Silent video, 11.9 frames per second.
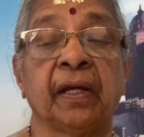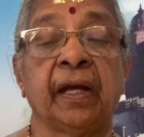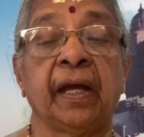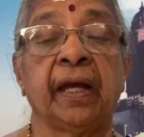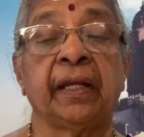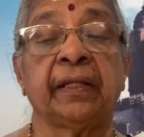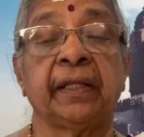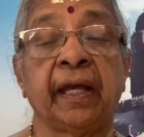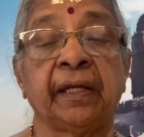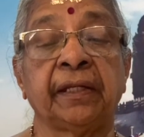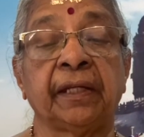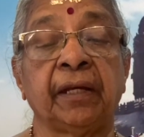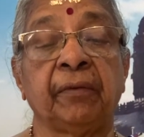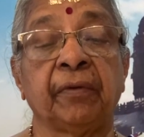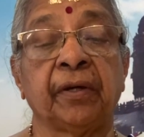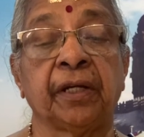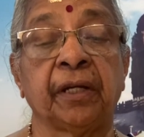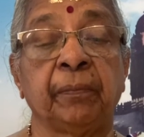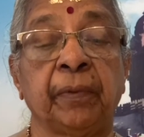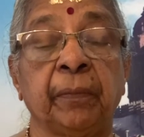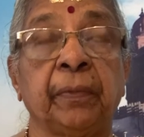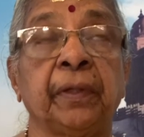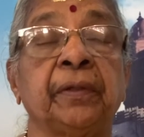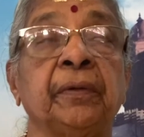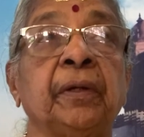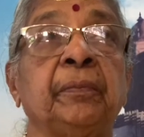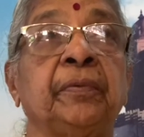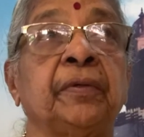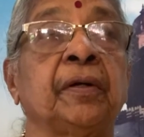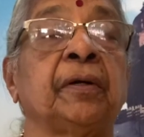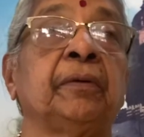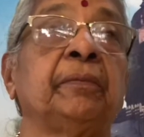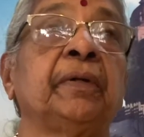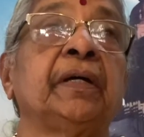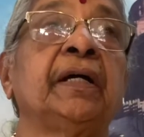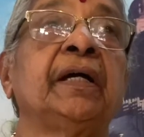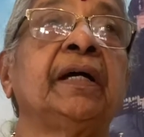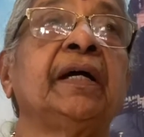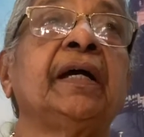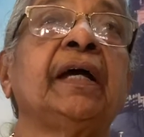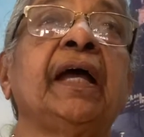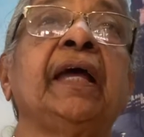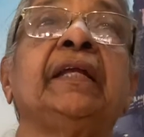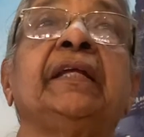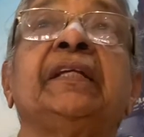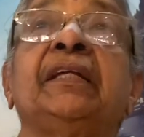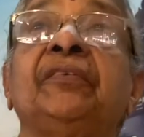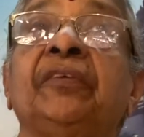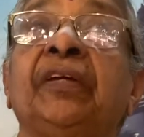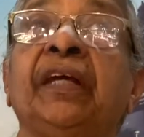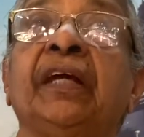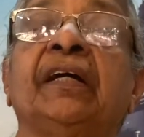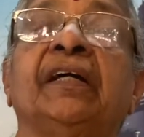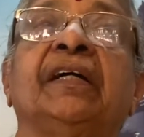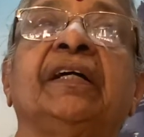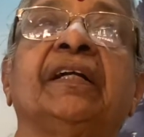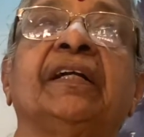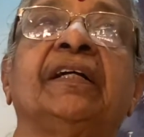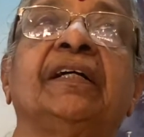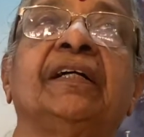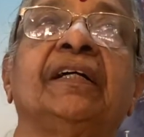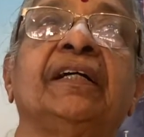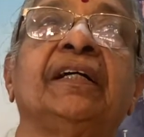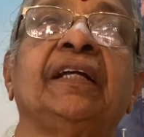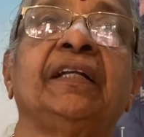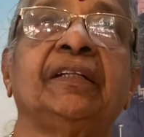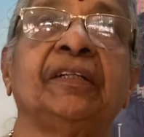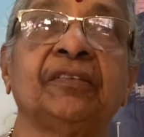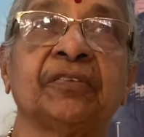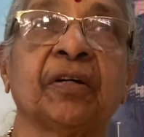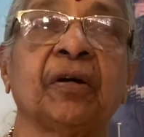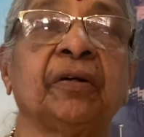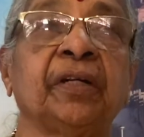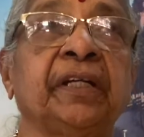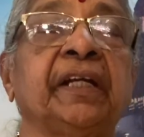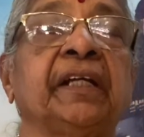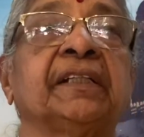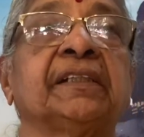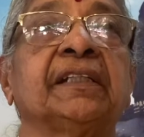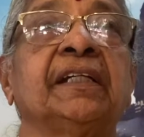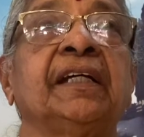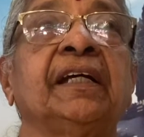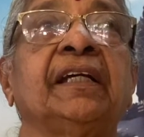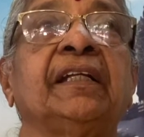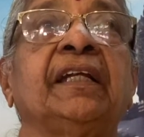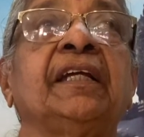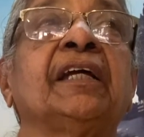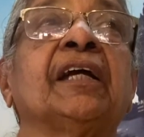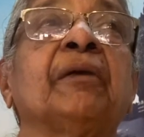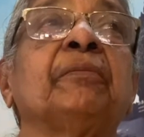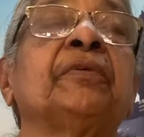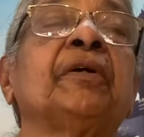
And that he wanted people to absorb. And it is here, in this context, that he comes